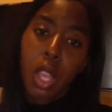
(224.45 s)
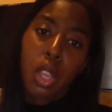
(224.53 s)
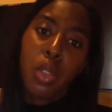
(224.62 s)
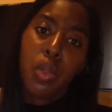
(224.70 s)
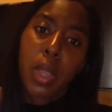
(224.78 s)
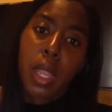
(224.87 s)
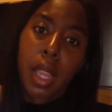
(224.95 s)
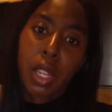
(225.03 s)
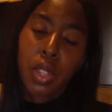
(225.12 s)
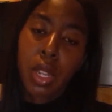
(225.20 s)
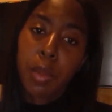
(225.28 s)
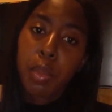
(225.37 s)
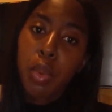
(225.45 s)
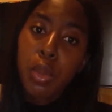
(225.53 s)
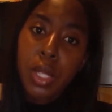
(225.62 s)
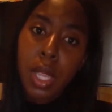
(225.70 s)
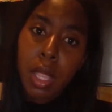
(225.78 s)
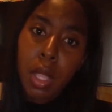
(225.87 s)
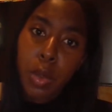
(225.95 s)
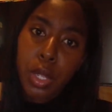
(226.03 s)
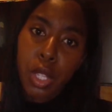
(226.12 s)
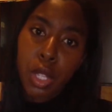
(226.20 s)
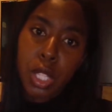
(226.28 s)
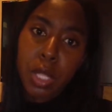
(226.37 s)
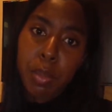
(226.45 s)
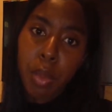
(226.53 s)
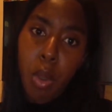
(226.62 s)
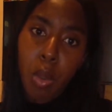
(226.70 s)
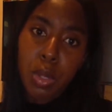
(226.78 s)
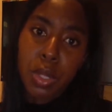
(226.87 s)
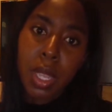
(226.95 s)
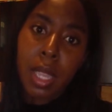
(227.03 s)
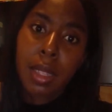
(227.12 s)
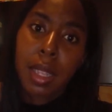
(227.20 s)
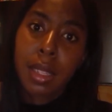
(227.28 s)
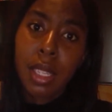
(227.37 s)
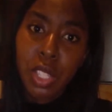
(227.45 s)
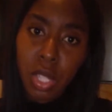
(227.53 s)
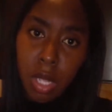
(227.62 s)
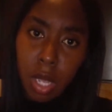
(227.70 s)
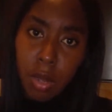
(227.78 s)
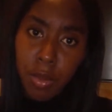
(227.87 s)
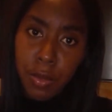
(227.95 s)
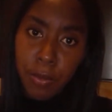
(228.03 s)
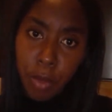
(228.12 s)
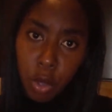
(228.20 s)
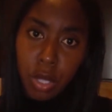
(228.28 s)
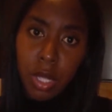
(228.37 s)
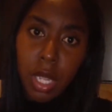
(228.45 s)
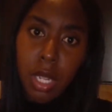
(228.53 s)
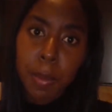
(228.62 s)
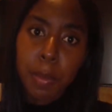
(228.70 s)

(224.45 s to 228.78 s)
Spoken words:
you can actually pull together with your spouse to get additional funding.